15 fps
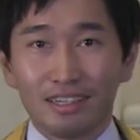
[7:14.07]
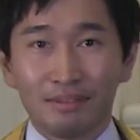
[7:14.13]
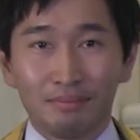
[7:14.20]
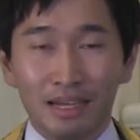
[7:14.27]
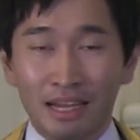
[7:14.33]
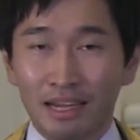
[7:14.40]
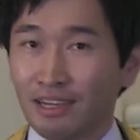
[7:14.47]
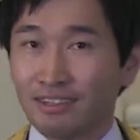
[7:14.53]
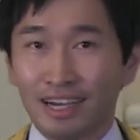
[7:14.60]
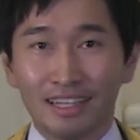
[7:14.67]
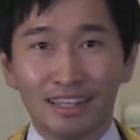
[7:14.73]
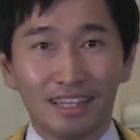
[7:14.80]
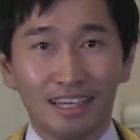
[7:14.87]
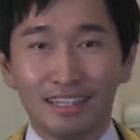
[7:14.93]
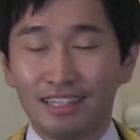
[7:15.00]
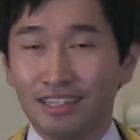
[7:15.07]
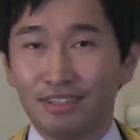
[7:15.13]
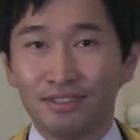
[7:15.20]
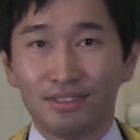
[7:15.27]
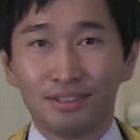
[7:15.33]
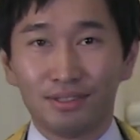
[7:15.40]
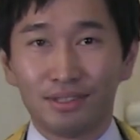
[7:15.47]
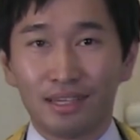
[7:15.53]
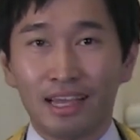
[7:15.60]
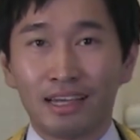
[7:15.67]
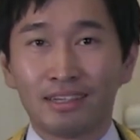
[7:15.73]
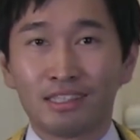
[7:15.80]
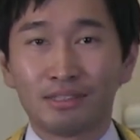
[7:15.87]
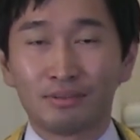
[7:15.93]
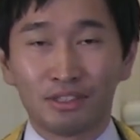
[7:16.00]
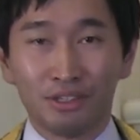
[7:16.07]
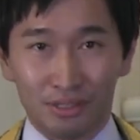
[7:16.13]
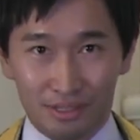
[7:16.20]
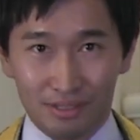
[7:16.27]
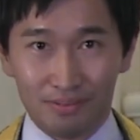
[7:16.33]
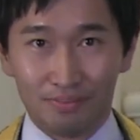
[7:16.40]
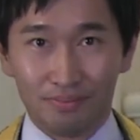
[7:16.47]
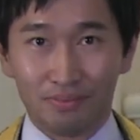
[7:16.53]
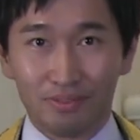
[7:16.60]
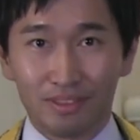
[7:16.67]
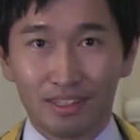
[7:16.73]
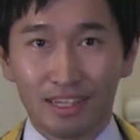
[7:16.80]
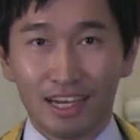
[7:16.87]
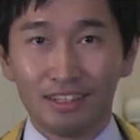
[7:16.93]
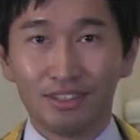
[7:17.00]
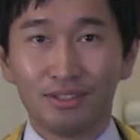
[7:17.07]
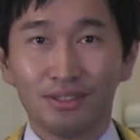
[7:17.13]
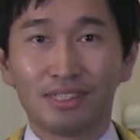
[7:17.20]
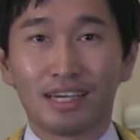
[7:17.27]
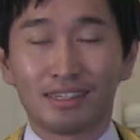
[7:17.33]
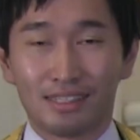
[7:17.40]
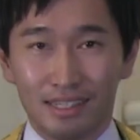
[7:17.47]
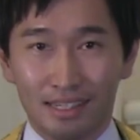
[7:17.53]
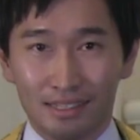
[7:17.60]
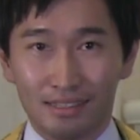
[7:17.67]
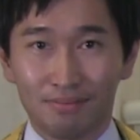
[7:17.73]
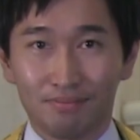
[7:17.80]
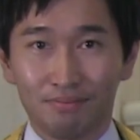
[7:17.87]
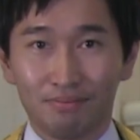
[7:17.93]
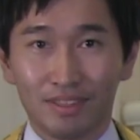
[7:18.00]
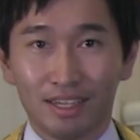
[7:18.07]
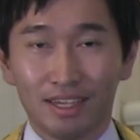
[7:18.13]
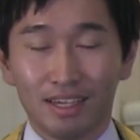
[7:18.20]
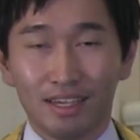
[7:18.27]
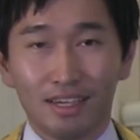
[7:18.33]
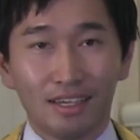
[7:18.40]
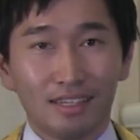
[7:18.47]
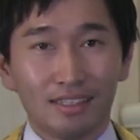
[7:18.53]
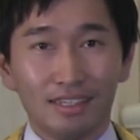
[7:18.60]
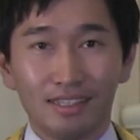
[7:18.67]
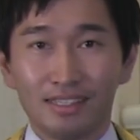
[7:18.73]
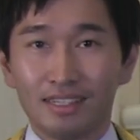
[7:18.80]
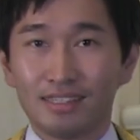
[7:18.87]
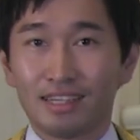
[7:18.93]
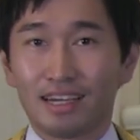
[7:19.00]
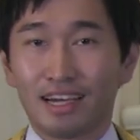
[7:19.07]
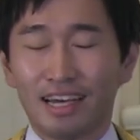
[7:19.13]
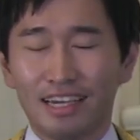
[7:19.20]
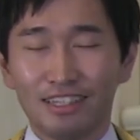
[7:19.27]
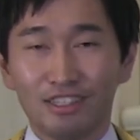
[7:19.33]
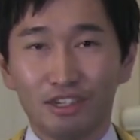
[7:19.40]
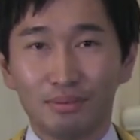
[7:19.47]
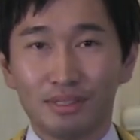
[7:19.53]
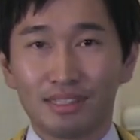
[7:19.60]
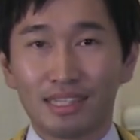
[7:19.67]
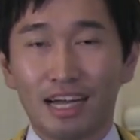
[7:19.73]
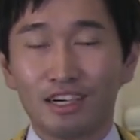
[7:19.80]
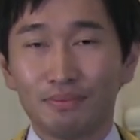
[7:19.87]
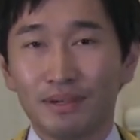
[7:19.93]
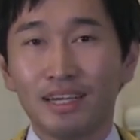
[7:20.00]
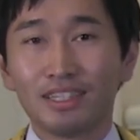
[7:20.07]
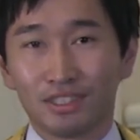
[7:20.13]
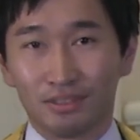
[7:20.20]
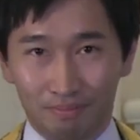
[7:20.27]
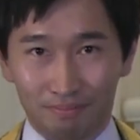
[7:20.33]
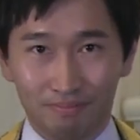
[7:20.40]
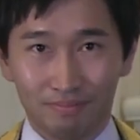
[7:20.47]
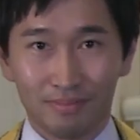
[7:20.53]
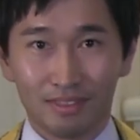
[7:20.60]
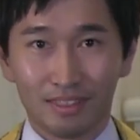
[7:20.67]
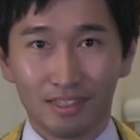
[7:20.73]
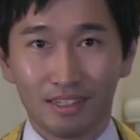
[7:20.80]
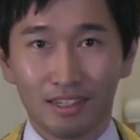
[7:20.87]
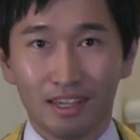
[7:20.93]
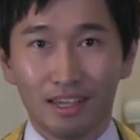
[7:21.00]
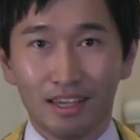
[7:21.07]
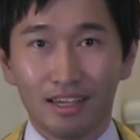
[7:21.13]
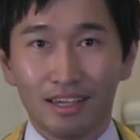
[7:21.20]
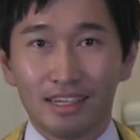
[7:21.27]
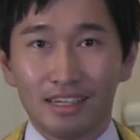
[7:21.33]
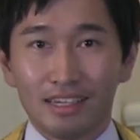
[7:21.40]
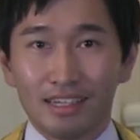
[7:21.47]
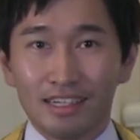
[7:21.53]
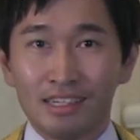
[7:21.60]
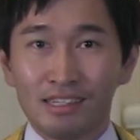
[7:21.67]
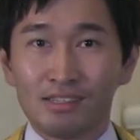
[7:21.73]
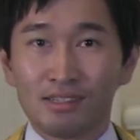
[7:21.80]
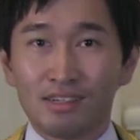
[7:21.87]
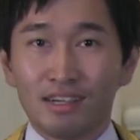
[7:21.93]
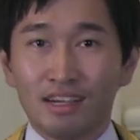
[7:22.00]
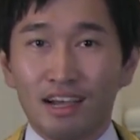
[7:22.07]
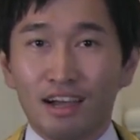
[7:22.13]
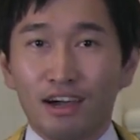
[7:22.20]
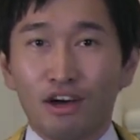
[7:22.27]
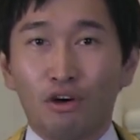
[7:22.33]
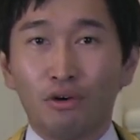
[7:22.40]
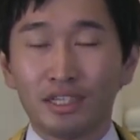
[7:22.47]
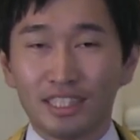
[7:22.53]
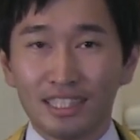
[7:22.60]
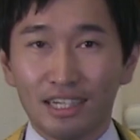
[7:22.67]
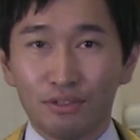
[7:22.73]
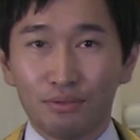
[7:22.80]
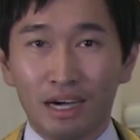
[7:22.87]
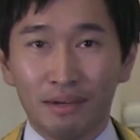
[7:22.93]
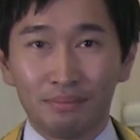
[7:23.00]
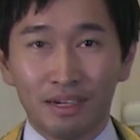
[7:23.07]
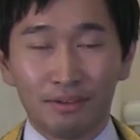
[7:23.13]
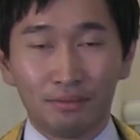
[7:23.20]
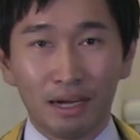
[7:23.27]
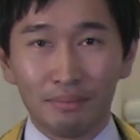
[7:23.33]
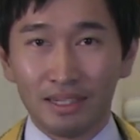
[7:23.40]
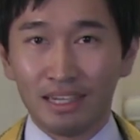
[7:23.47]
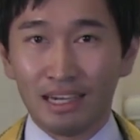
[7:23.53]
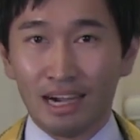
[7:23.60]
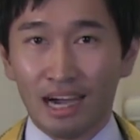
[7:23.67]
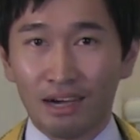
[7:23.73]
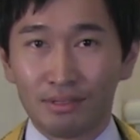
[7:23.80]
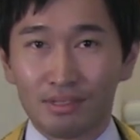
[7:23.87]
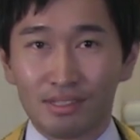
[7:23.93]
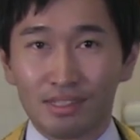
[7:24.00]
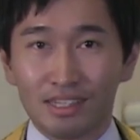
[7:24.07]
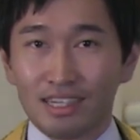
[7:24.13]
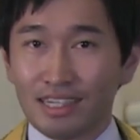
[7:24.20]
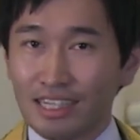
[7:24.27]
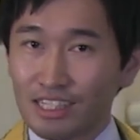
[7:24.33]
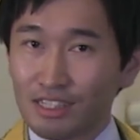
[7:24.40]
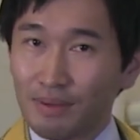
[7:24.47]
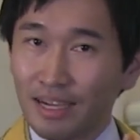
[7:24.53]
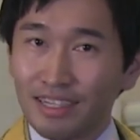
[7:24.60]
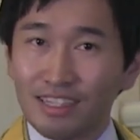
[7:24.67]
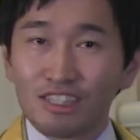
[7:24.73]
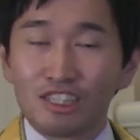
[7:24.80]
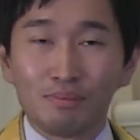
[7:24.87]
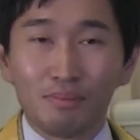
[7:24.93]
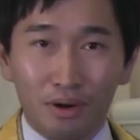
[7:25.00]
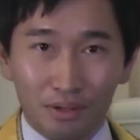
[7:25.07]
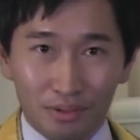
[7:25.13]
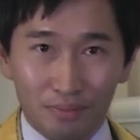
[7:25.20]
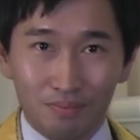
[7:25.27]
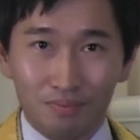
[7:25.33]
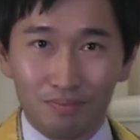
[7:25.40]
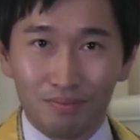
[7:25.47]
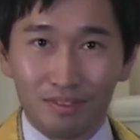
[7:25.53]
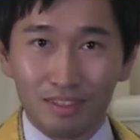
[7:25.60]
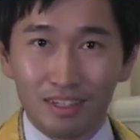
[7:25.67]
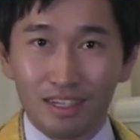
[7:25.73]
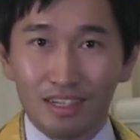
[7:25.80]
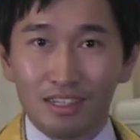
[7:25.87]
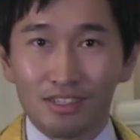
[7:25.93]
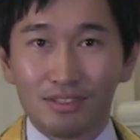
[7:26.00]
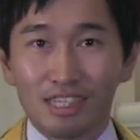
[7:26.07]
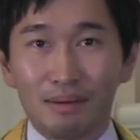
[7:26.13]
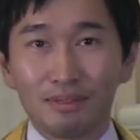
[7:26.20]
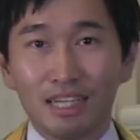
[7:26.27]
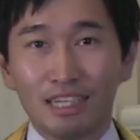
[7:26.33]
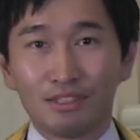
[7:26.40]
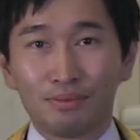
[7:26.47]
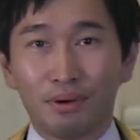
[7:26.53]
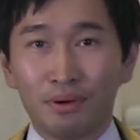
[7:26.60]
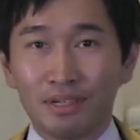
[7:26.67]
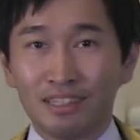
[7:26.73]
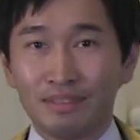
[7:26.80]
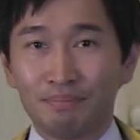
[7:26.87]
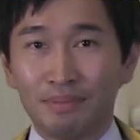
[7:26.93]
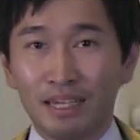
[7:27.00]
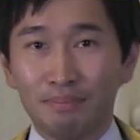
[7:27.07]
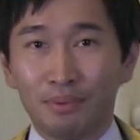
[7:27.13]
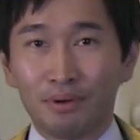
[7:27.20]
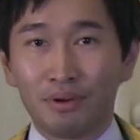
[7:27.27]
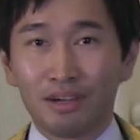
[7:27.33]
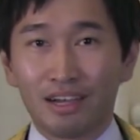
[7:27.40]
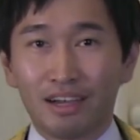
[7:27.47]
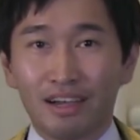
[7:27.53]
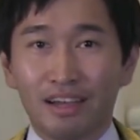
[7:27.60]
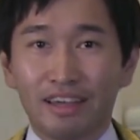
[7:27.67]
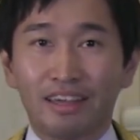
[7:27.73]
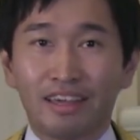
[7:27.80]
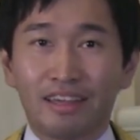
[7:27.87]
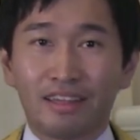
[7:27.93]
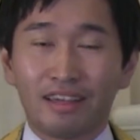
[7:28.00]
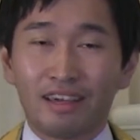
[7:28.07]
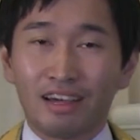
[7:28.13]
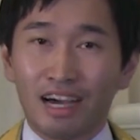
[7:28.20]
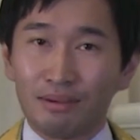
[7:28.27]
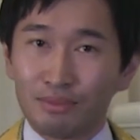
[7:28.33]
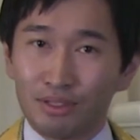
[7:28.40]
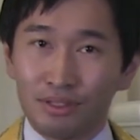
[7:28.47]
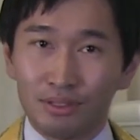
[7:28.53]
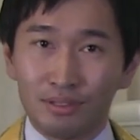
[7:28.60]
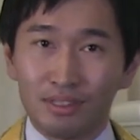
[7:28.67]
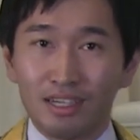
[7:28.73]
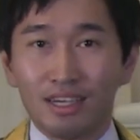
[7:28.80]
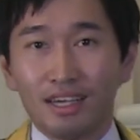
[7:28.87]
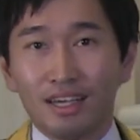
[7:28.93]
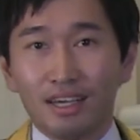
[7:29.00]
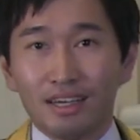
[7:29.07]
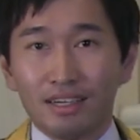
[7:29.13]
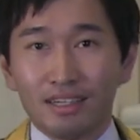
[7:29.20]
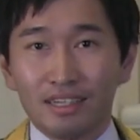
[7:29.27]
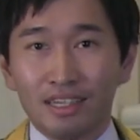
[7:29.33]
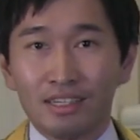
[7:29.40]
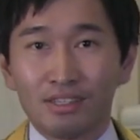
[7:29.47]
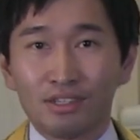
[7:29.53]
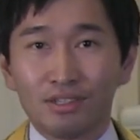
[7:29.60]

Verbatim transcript: El Cantare didn't do excuse and do success. This is a kind of salvation. His original fa family house is very small. So sometimes foreign people come to his